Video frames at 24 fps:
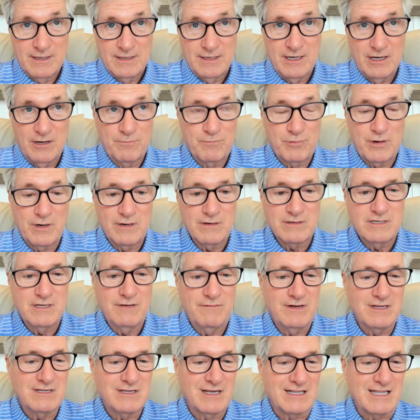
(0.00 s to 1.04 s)
you know,
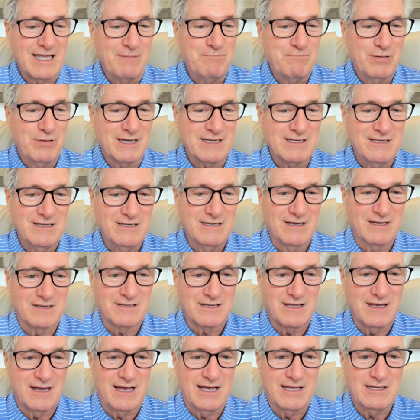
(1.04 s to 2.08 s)
productivity is like that pixie
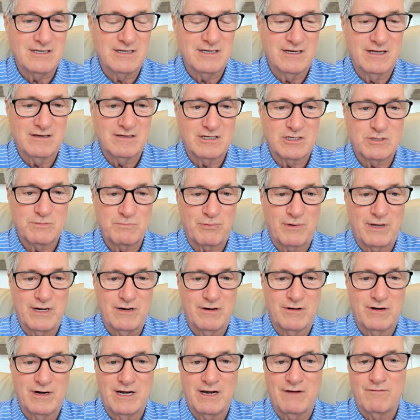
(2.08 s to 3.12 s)
dust, guys. You know, you spread
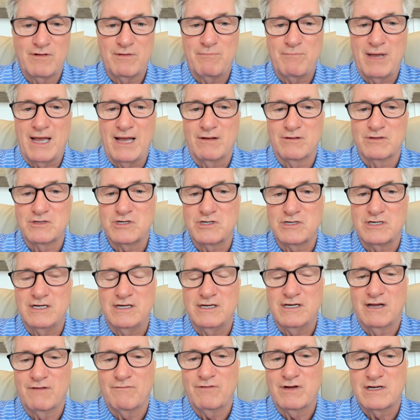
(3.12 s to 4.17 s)
it on every balance
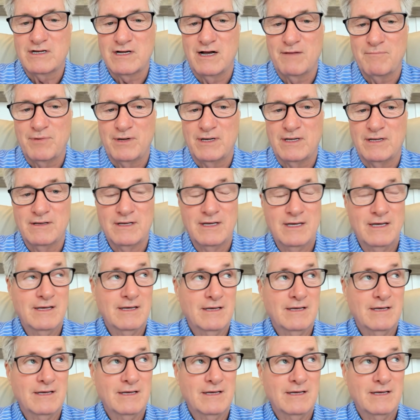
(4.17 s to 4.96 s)
sheet and every company,